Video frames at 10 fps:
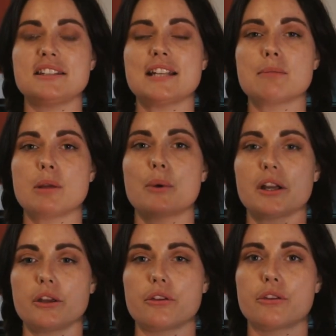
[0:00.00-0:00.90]
Tell me
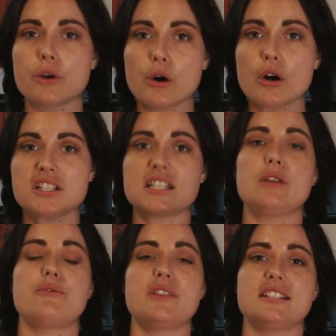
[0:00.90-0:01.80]
what you thought,
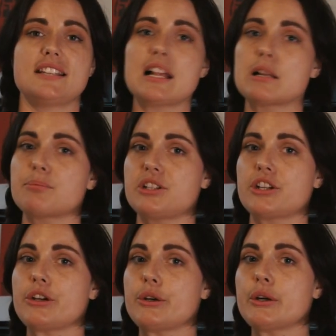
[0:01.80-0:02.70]
if this helped
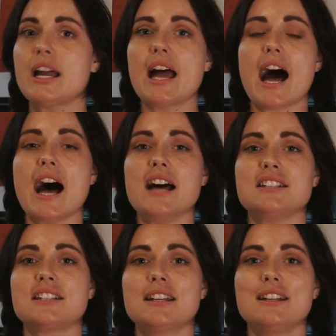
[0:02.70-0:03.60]
you,
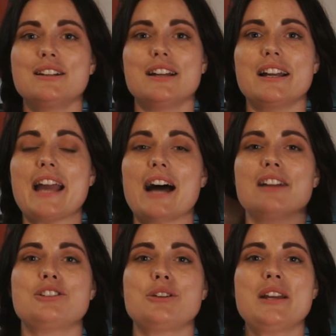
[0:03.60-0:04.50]
and
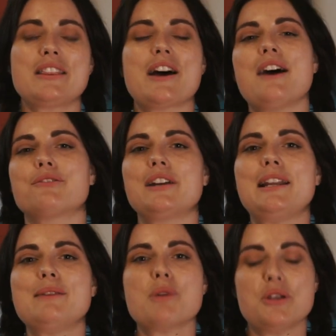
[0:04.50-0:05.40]
yeah, doing that
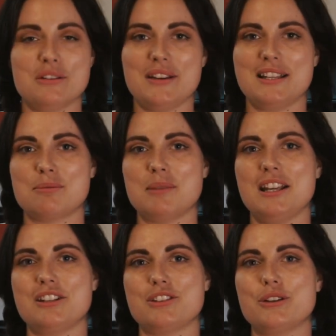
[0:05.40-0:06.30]
really motivates
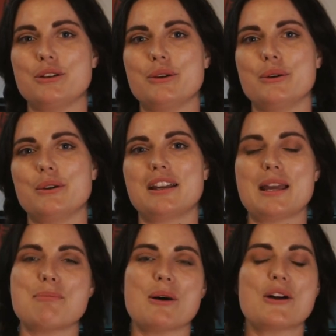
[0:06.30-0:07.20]
me to
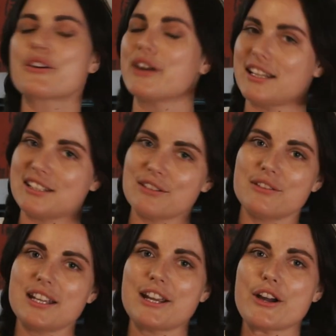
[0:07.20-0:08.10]
keep on creating
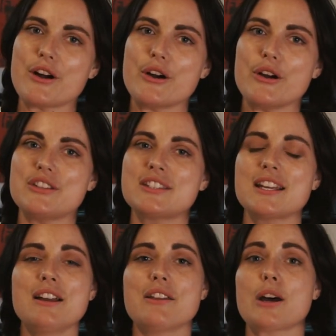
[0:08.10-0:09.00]
videos
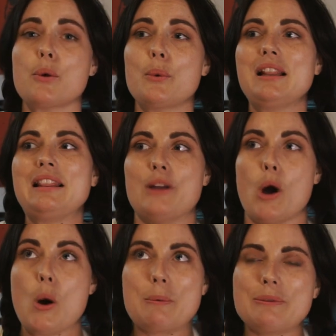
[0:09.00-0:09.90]
that will
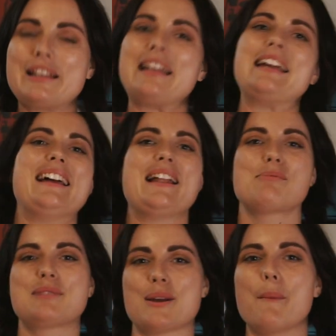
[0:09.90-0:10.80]
hopefully
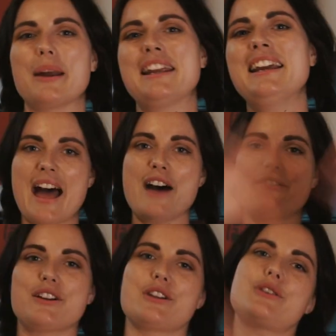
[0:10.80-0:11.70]
help someone.
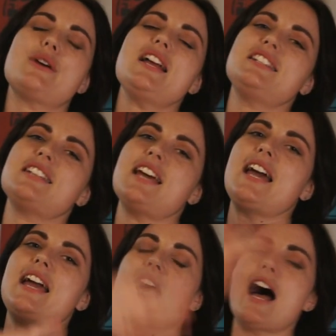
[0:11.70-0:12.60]
Have a great
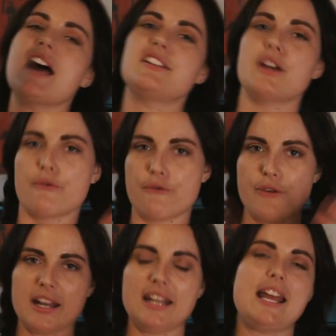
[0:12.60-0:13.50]
day and a
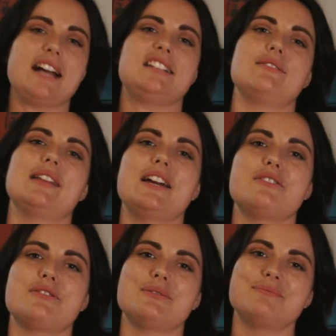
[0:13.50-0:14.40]
fun and active
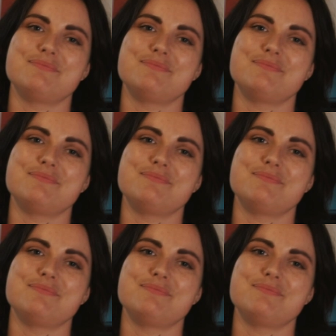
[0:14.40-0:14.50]
life.